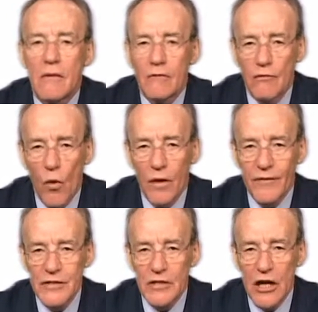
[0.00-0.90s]
for a
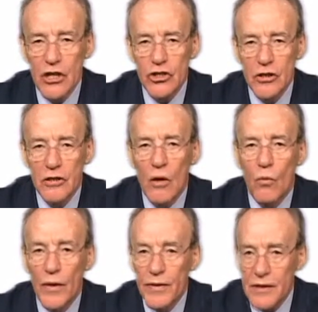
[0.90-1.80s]
visitation
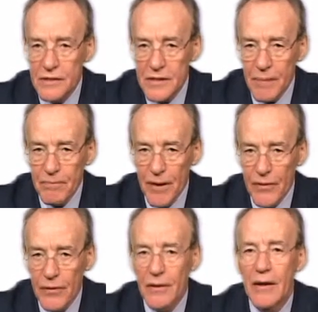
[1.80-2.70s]
with
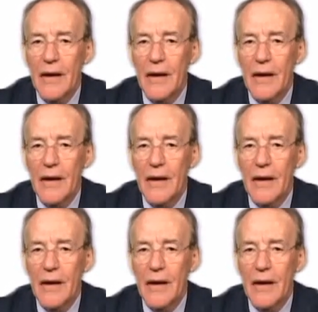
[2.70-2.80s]
stepmother